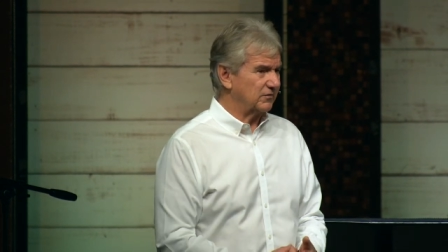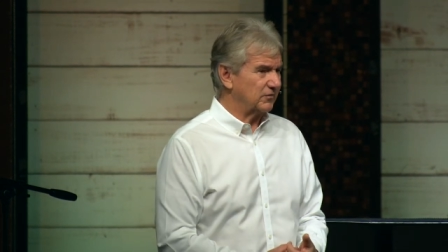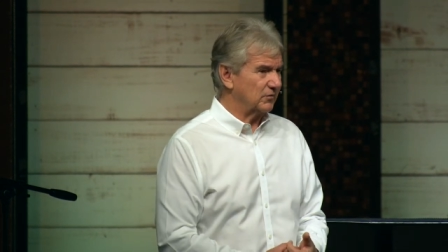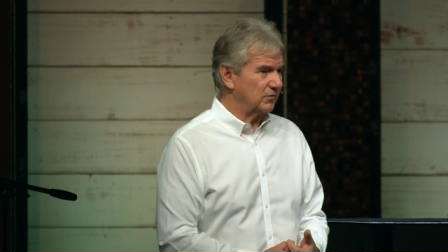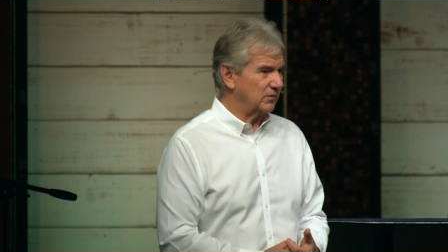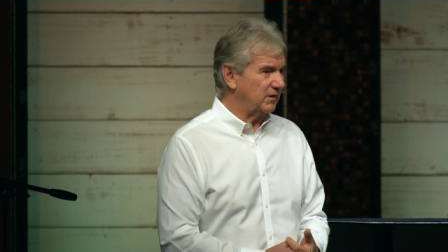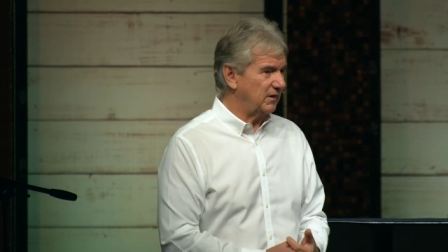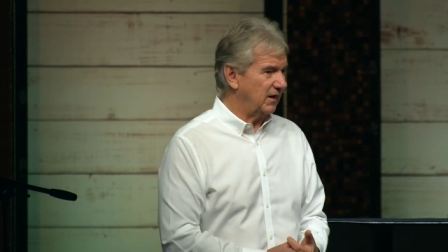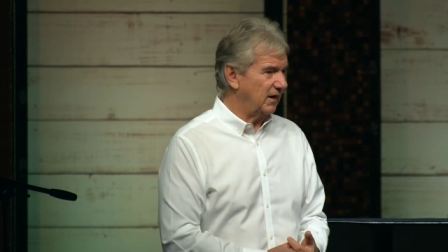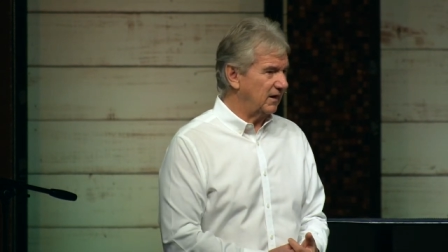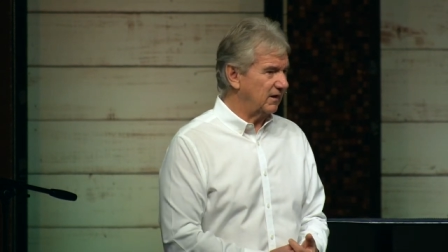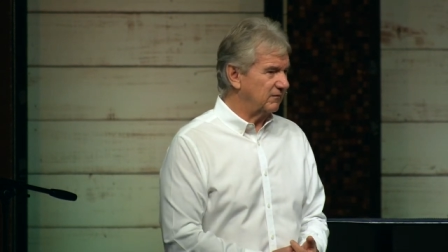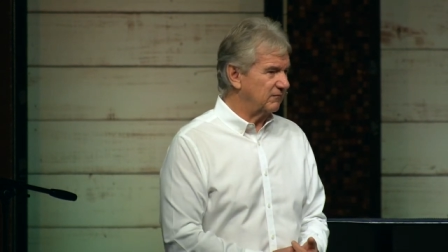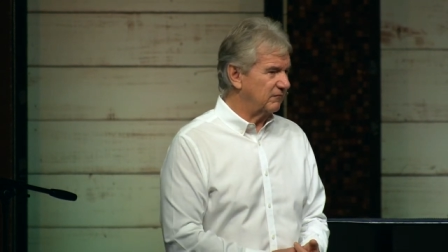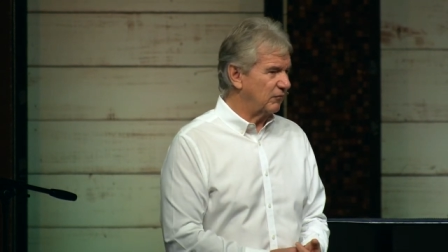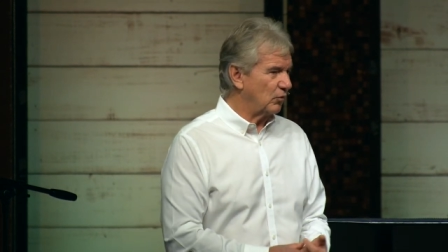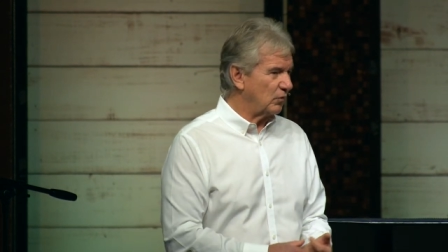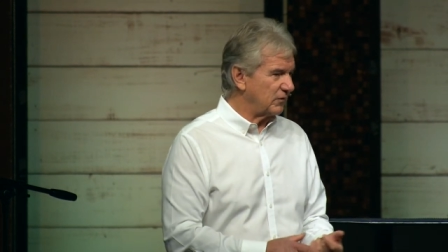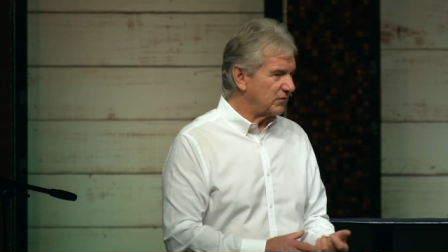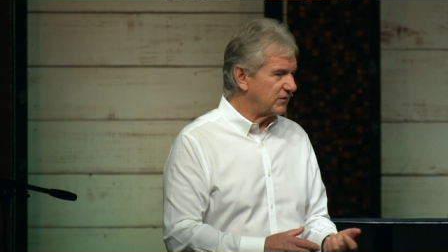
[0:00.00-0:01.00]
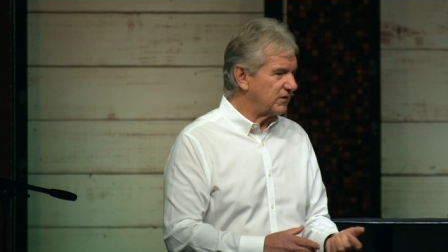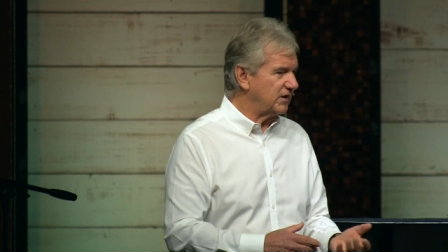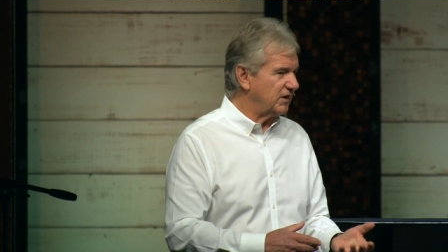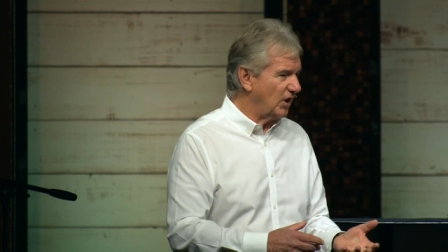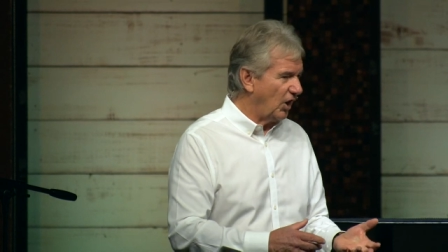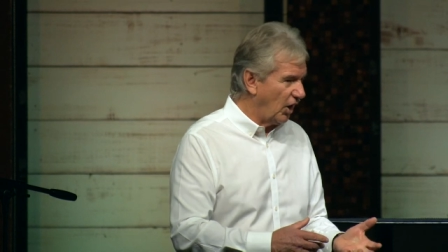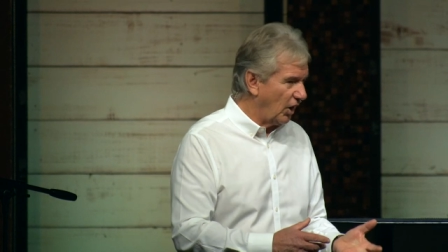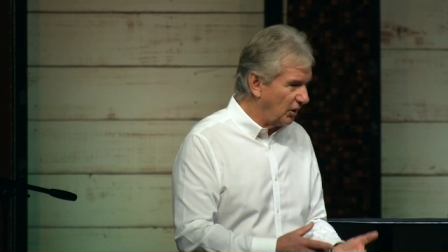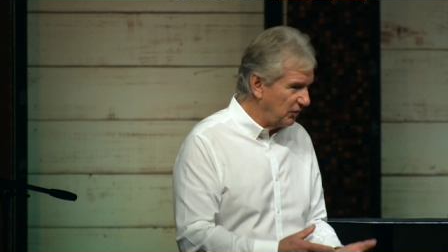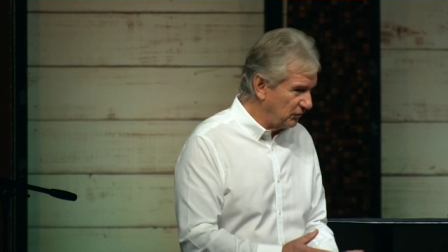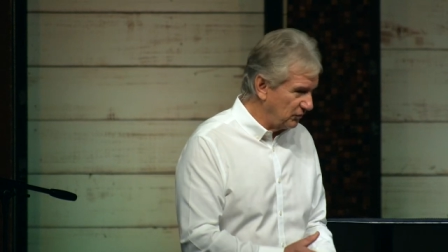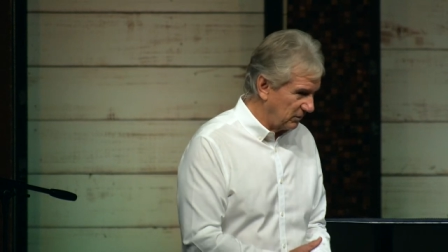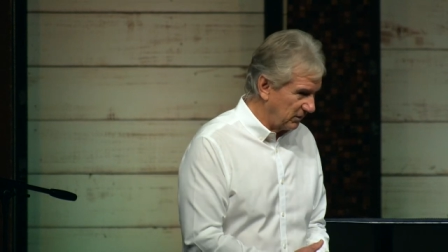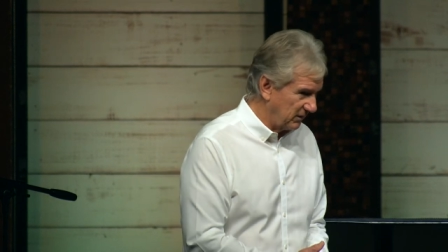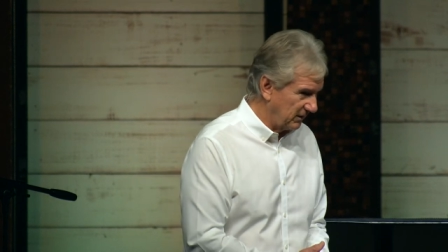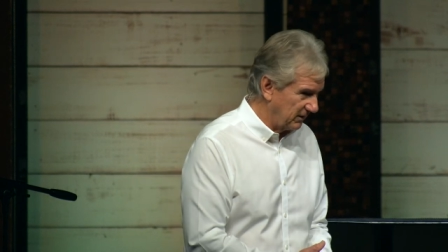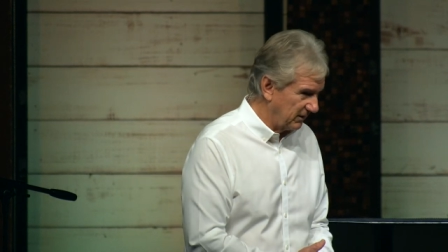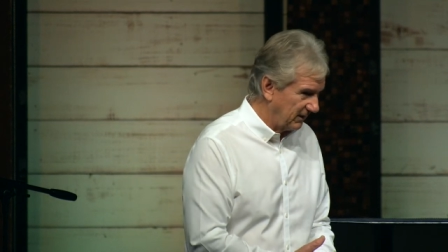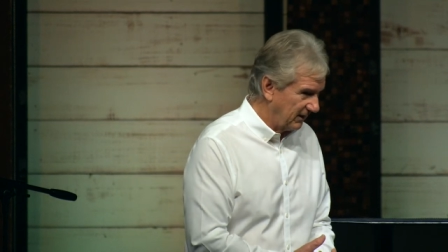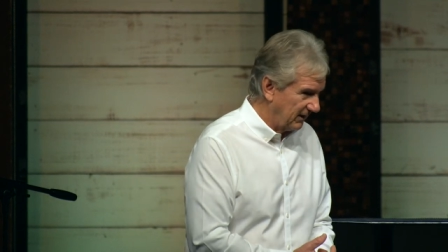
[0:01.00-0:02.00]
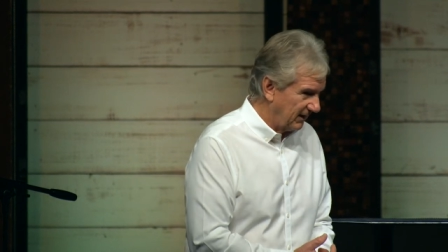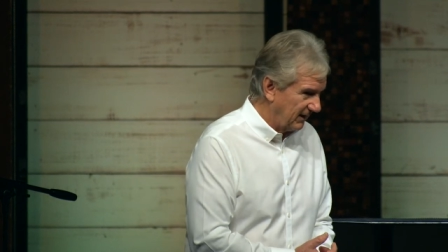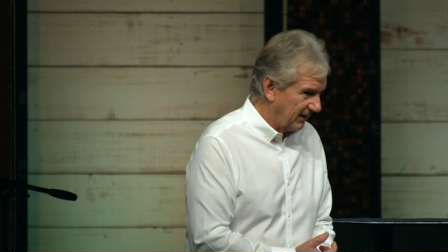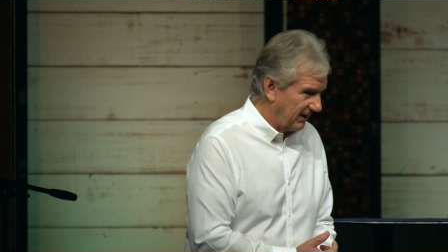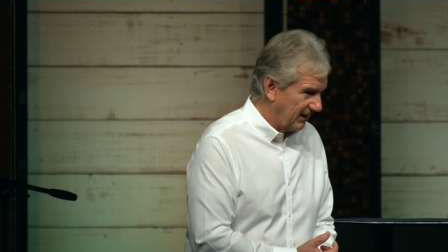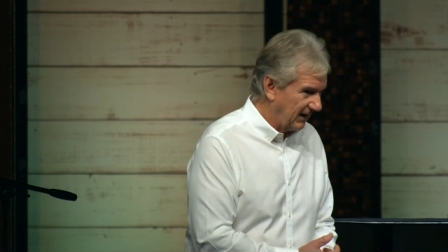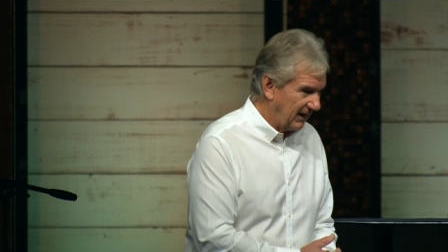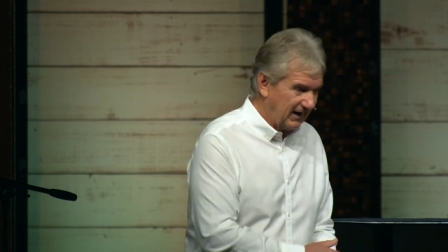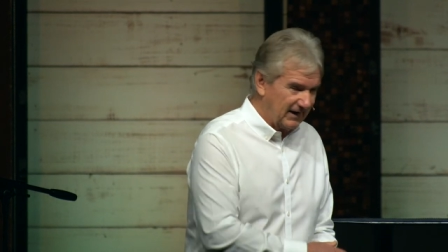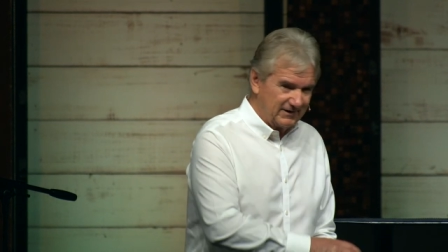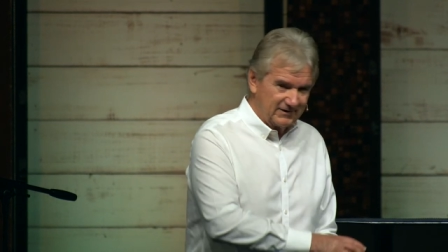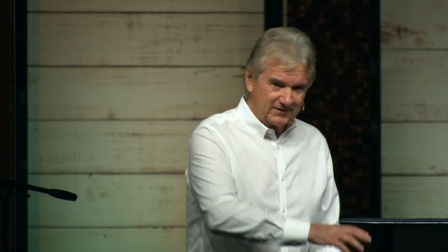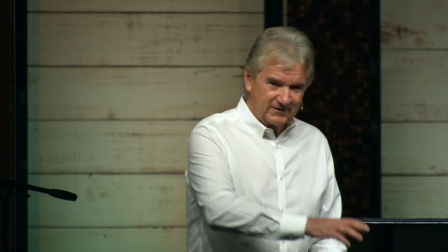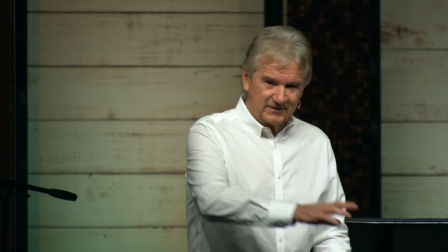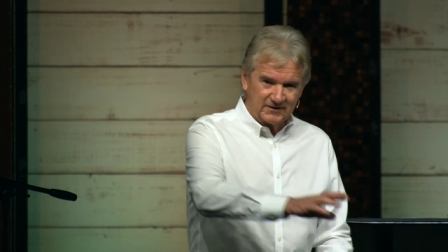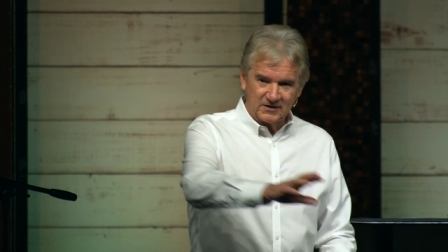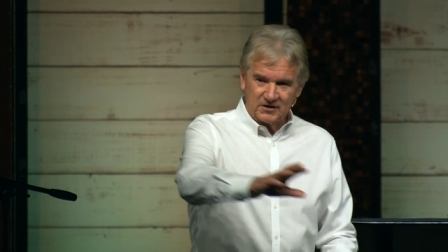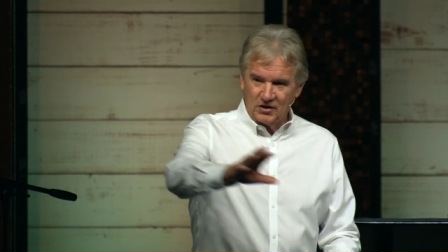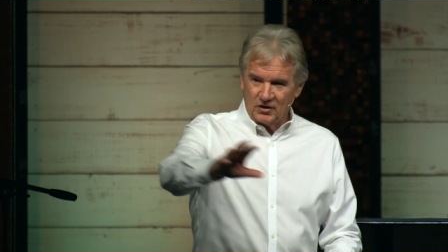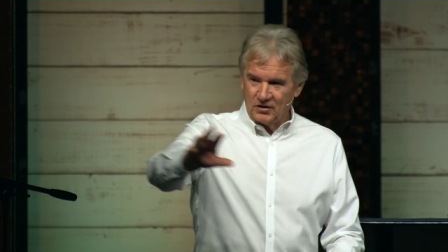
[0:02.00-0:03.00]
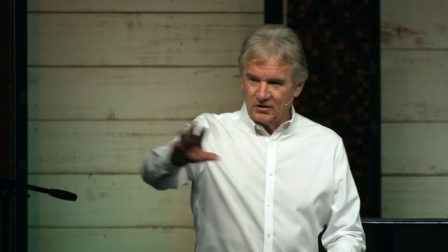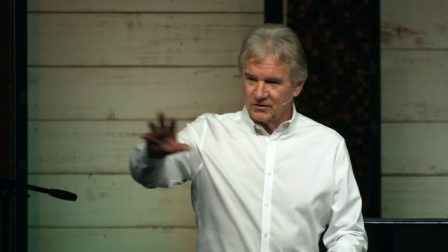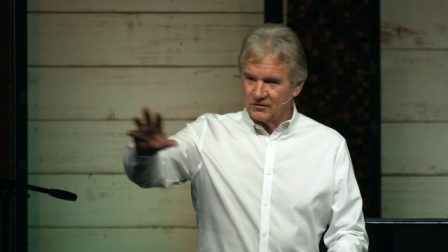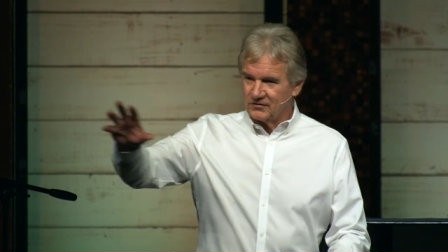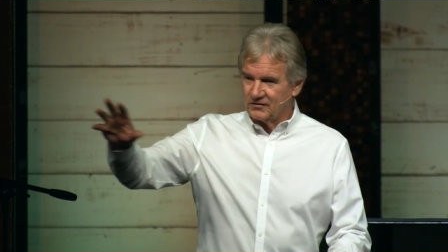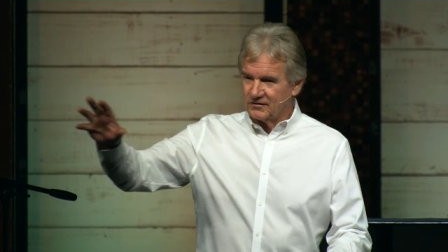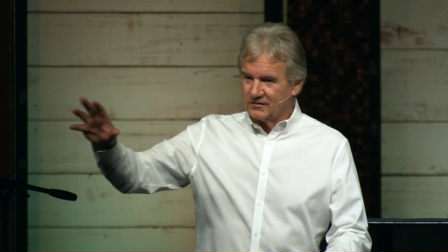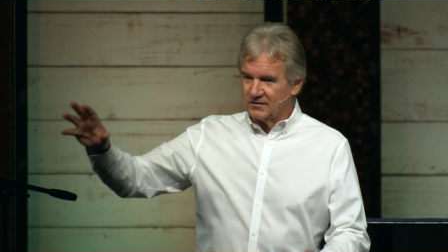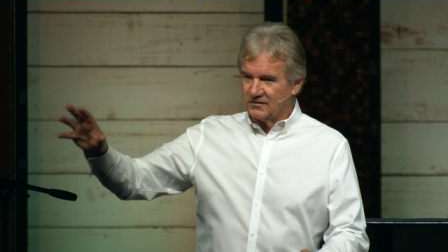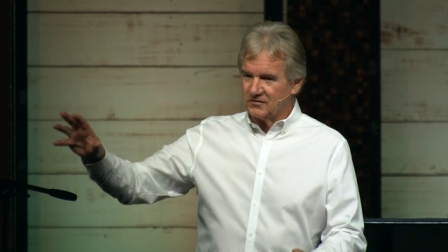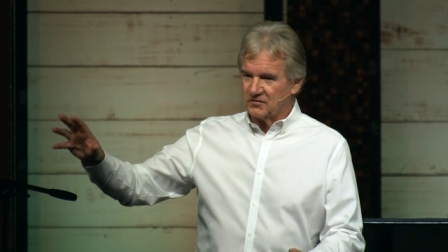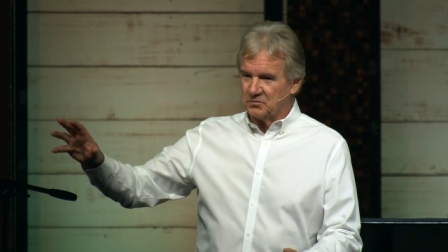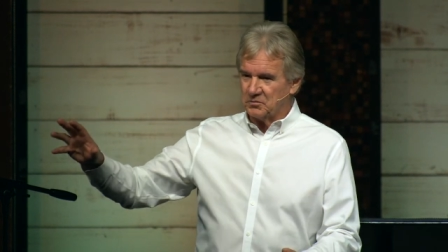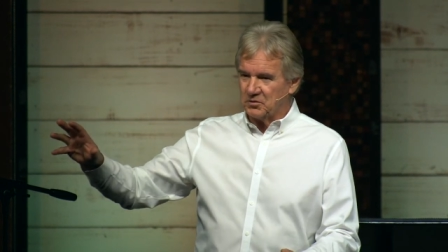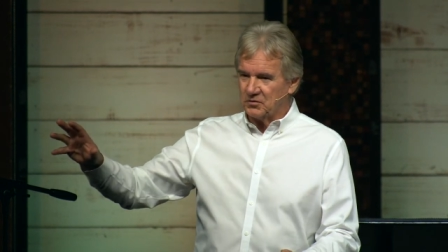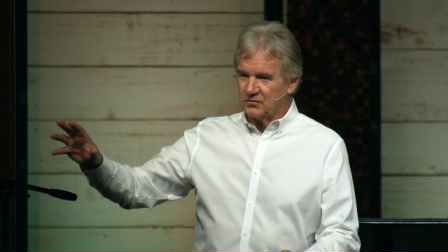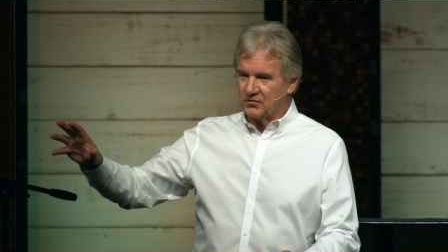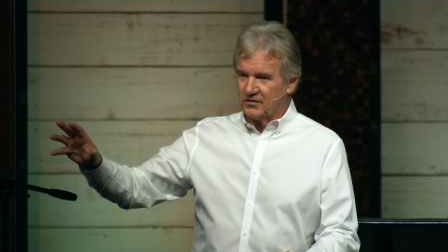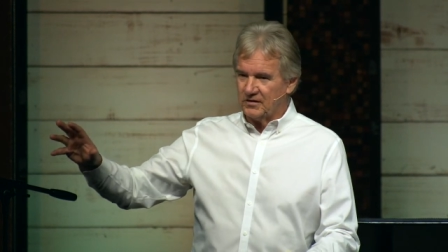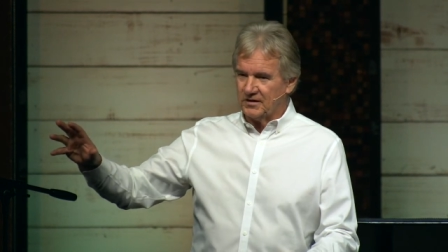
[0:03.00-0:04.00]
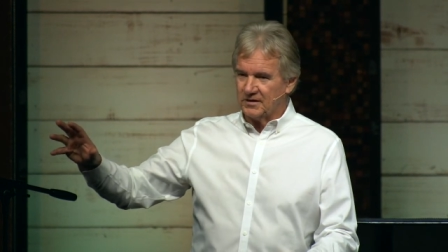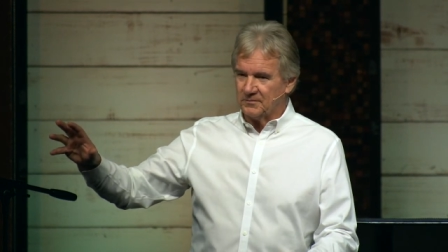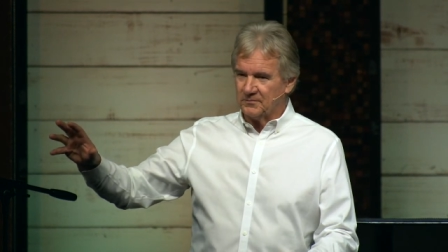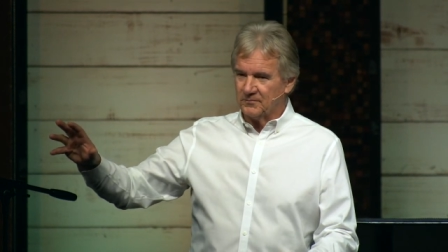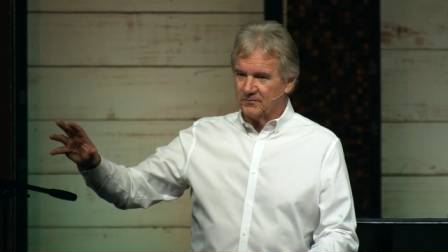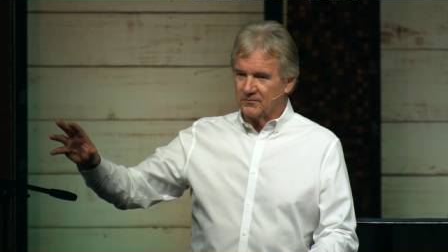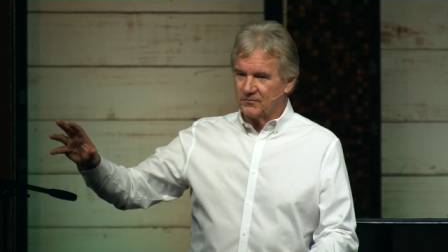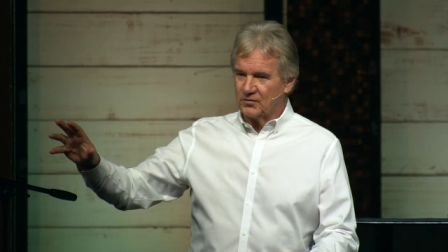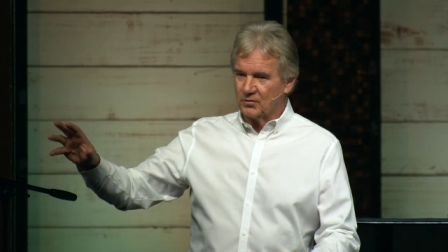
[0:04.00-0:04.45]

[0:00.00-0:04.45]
So he had 1,400 antique cars in this museum.